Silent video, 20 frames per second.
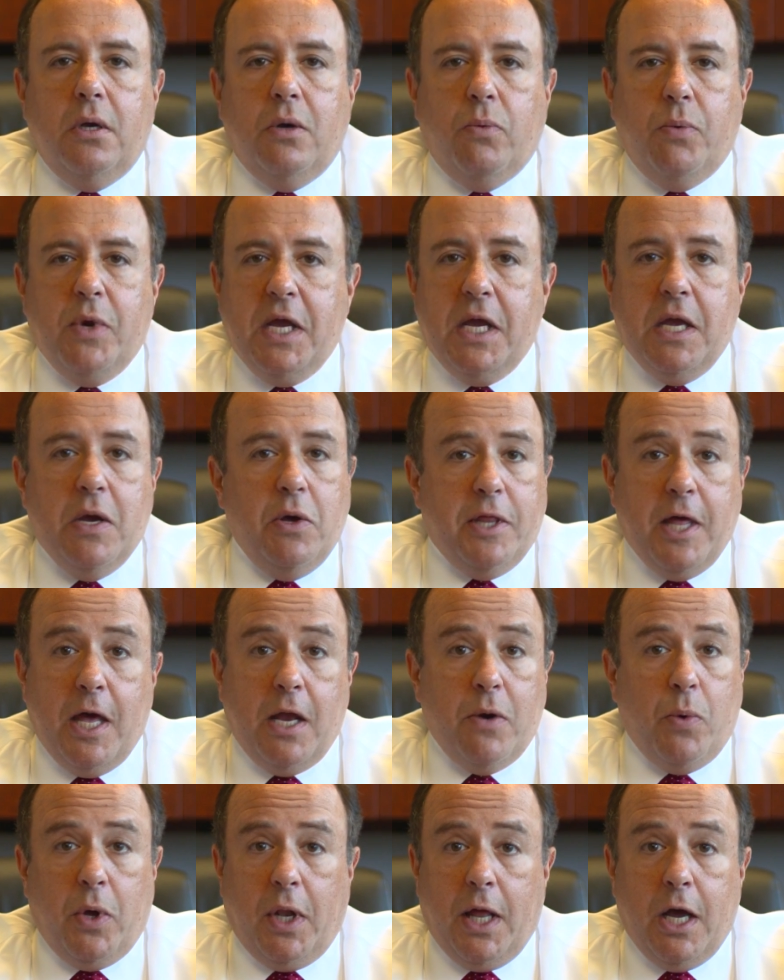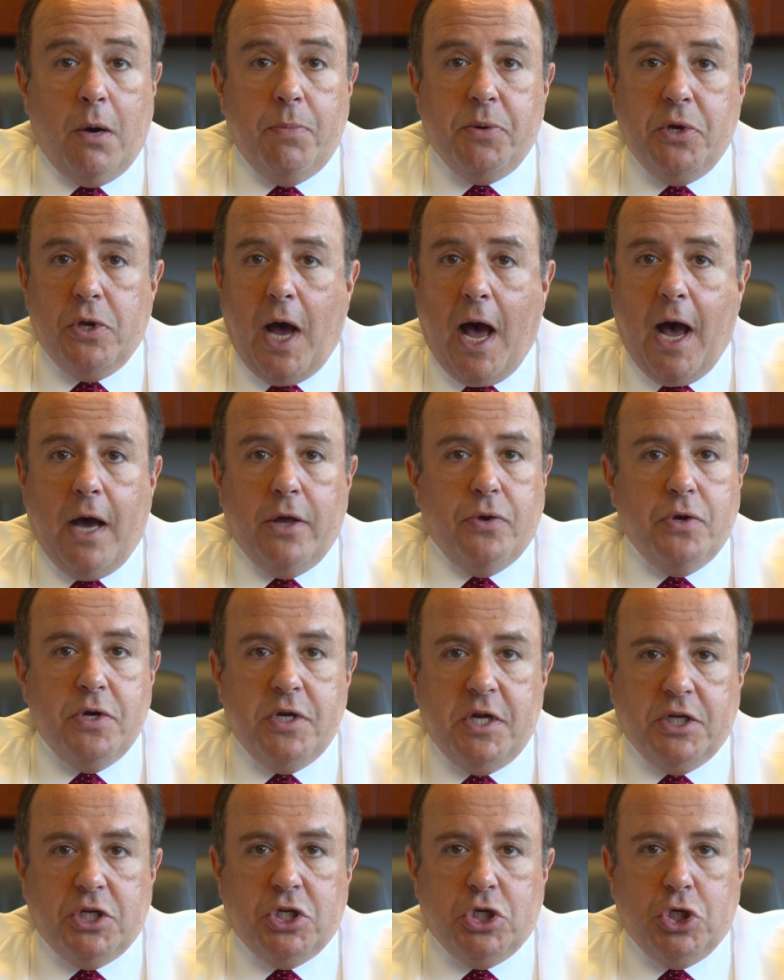We then will help you to either
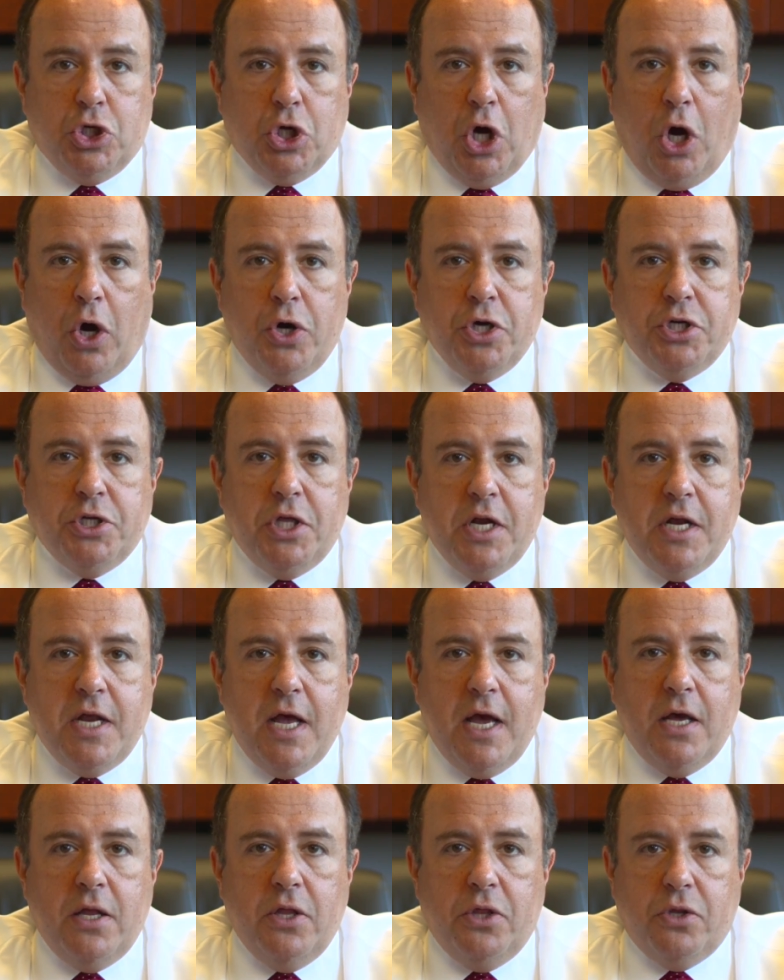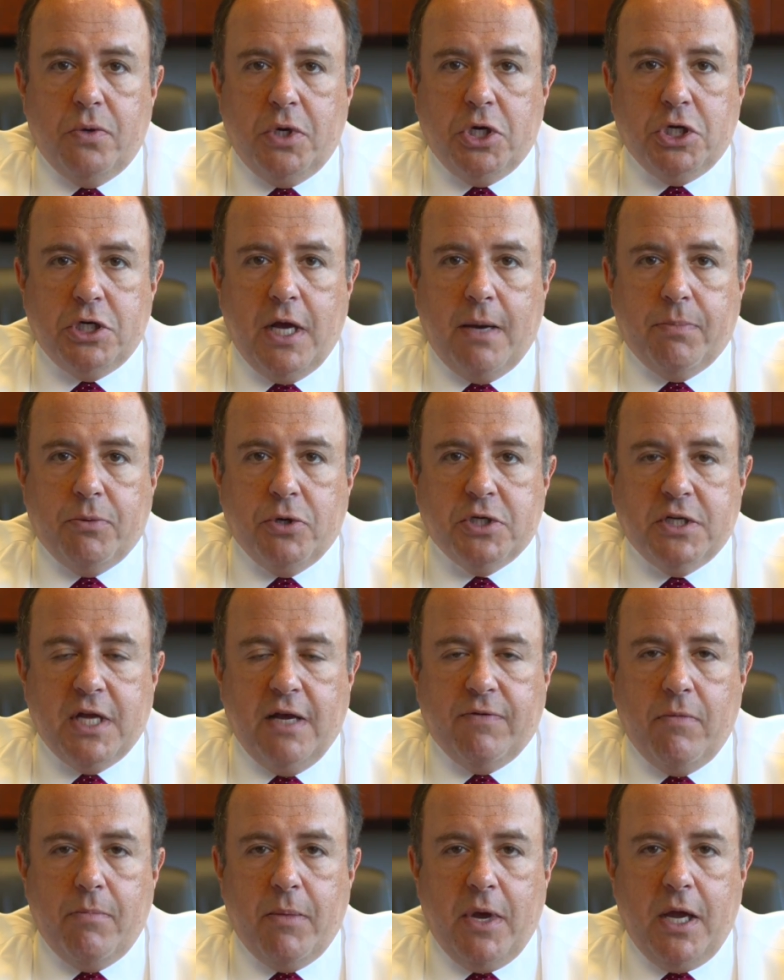discharge the debt through a Chapter
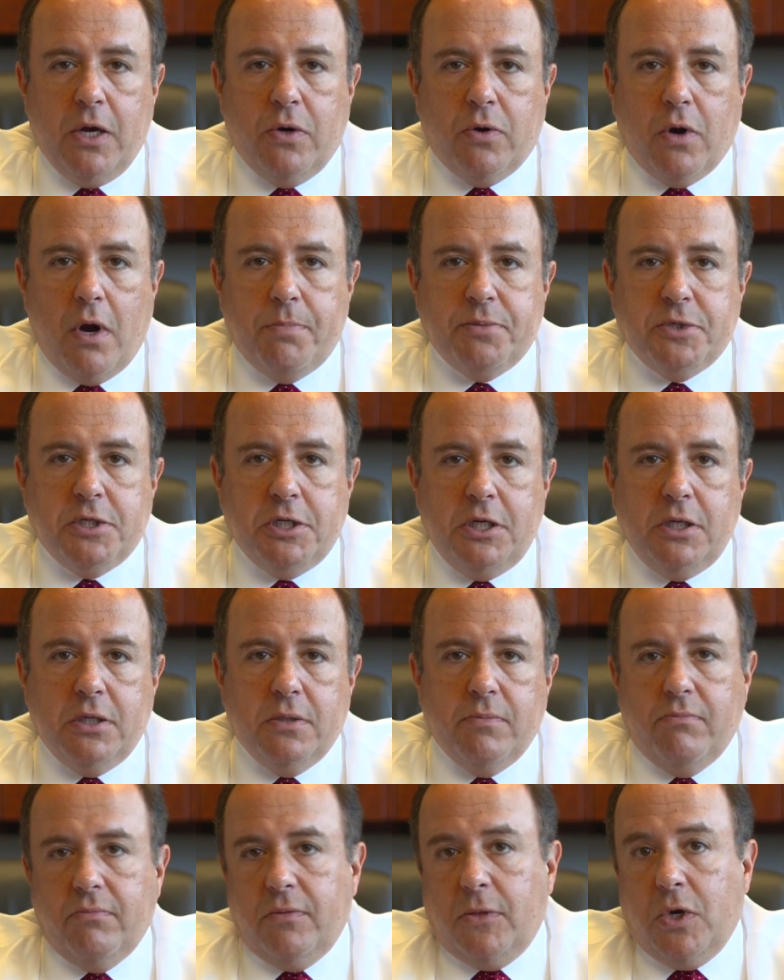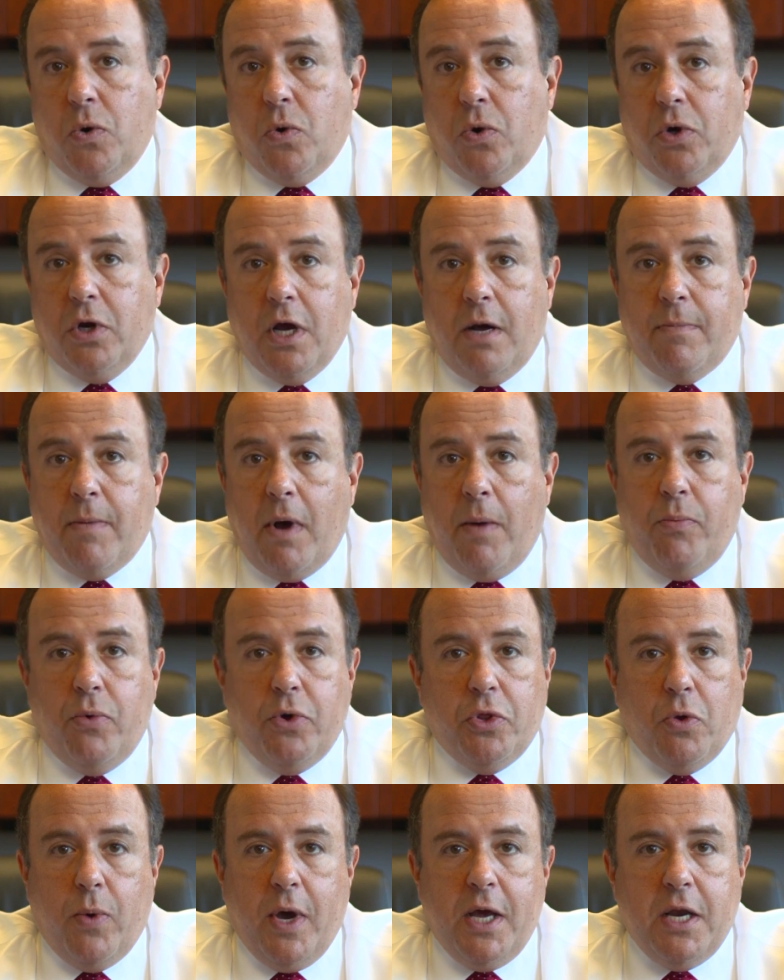seven bankruptcy or come up
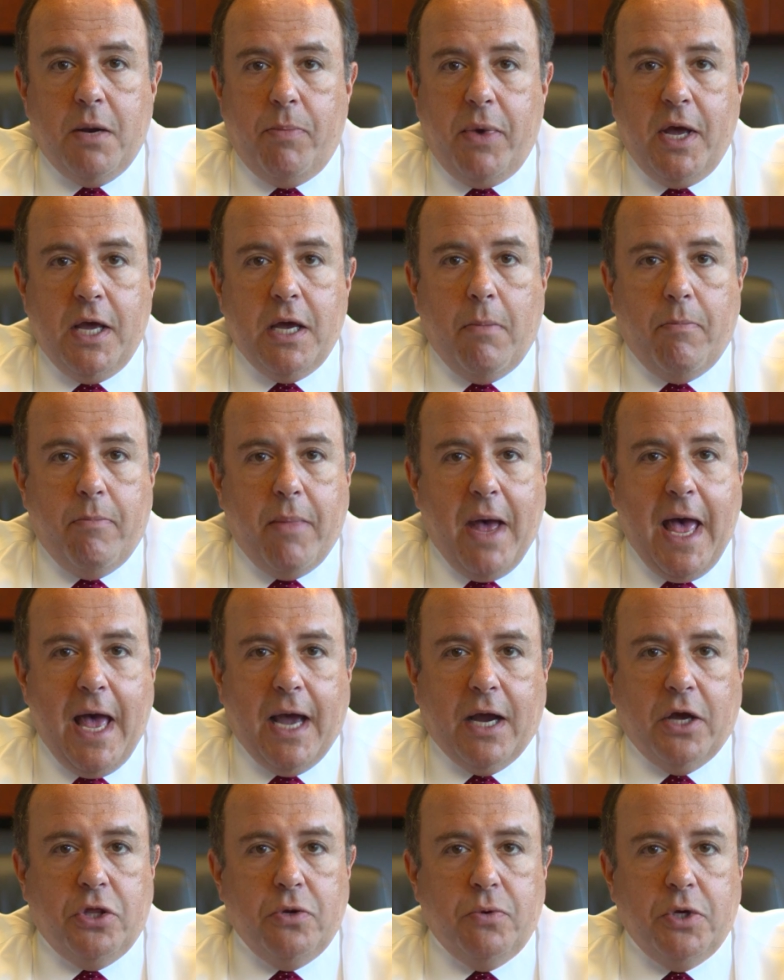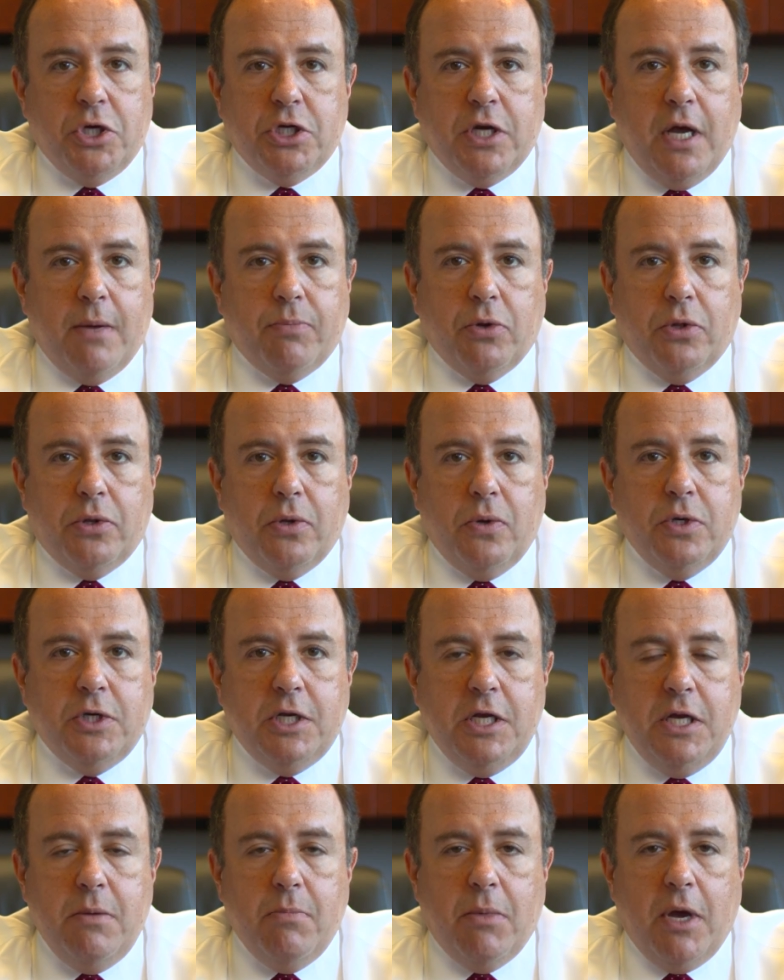with a way to pay it back through a Chapter
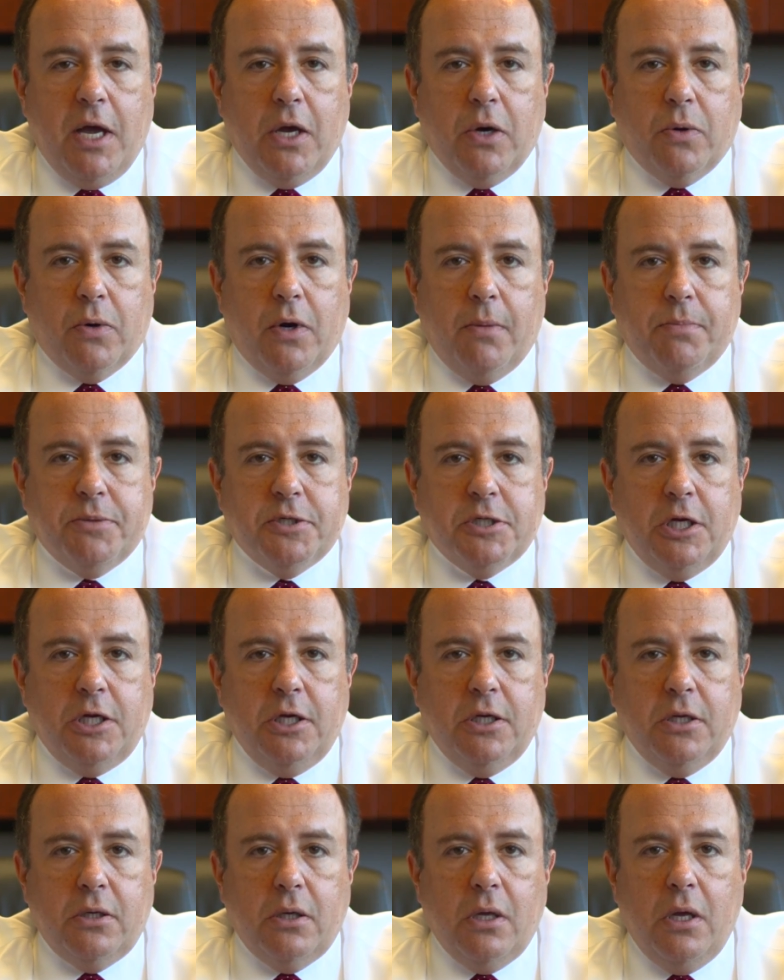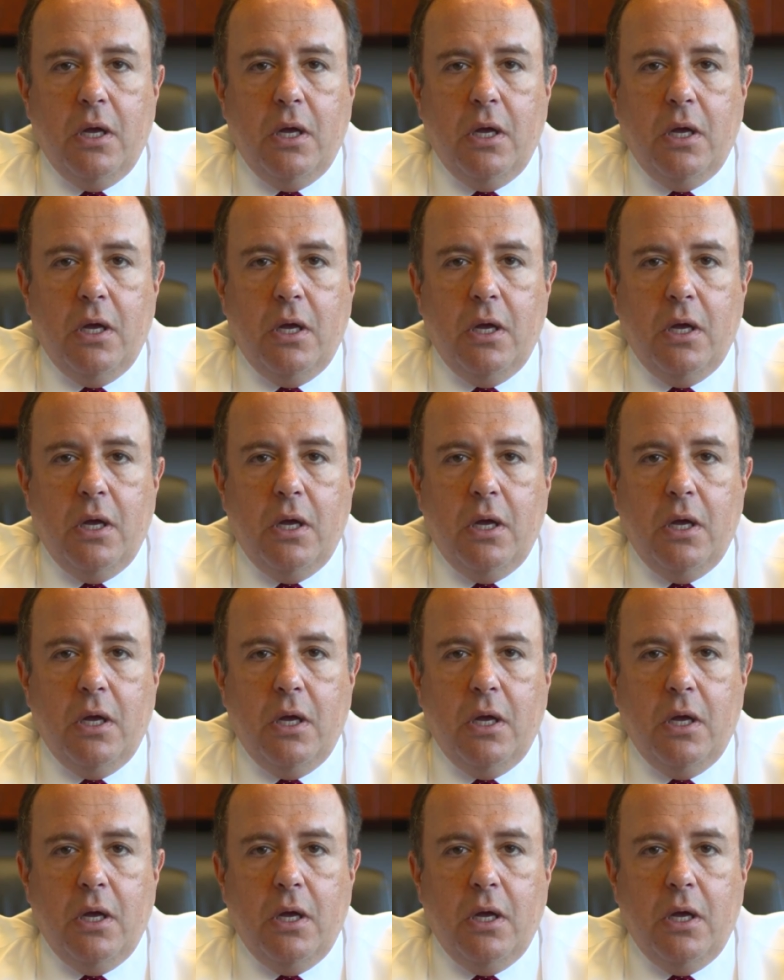thirteen bankruptcy.